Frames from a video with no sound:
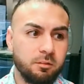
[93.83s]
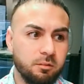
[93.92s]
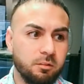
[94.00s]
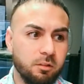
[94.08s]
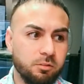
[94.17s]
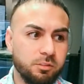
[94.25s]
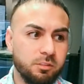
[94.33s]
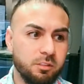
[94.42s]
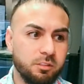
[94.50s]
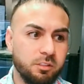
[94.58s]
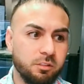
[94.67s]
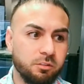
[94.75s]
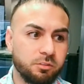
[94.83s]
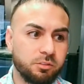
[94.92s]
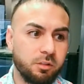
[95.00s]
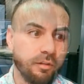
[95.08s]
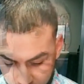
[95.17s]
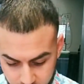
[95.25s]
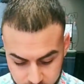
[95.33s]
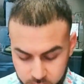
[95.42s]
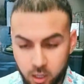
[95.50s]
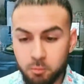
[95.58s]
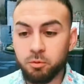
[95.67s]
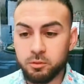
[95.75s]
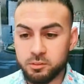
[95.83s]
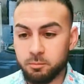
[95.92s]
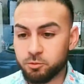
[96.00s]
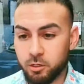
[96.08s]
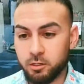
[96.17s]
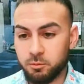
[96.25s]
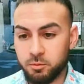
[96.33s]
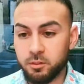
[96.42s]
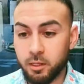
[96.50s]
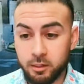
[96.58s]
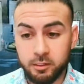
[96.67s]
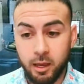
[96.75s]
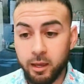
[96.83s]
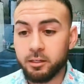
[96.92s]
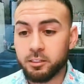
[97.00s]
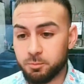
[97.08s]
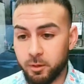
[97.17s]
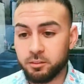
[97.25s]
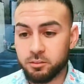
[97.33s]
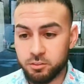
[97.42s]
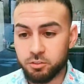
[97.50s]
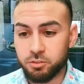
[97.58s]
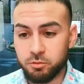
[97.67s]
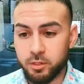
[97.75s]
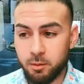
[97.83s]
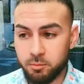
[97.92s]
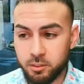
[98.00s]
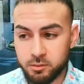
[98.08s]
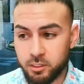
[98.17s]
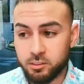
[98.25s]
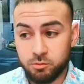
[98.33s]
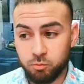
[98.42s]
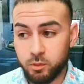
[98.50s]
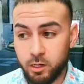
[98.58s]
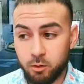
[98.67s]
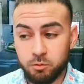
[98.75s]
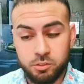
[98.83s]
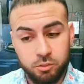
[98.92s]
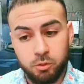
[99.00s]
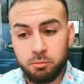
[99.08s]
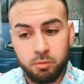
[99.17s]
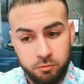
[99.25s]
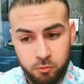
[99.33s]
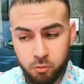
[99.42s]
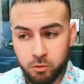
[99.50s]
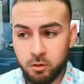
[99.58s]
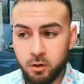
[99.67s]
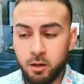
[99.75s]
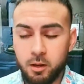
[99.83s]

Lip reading: Closing the deals, as humble as I'm trying to be, that like, I expected to do that because that's what I was doing before.